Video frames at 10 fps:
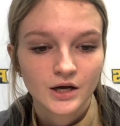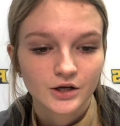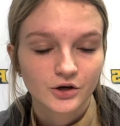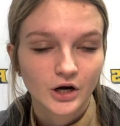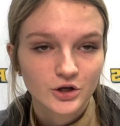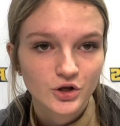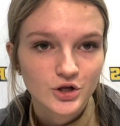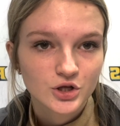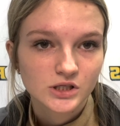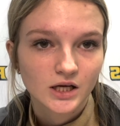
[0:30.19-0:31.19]

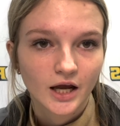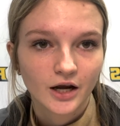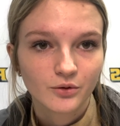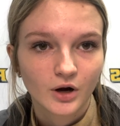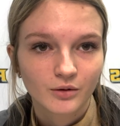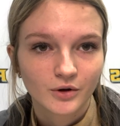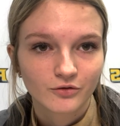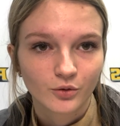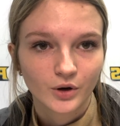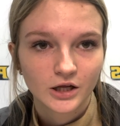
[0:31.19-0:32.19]
Congratulations to Katie Ruckman
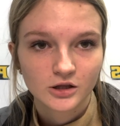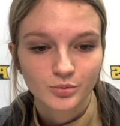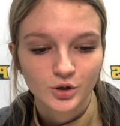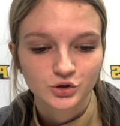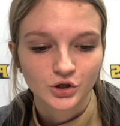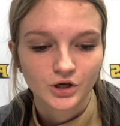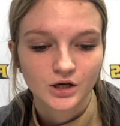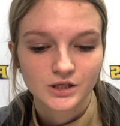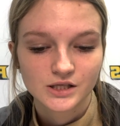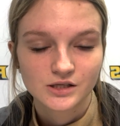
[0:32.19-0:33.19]
for winning the brochure
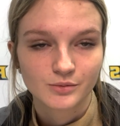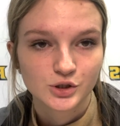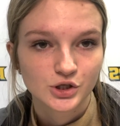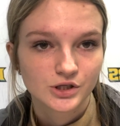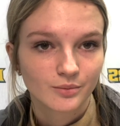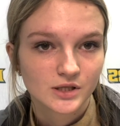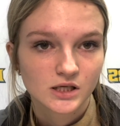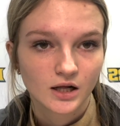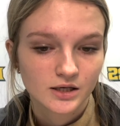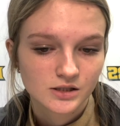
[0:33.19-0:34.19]
contest in Mr. Simmons'
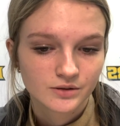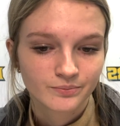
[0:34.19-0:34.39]
class.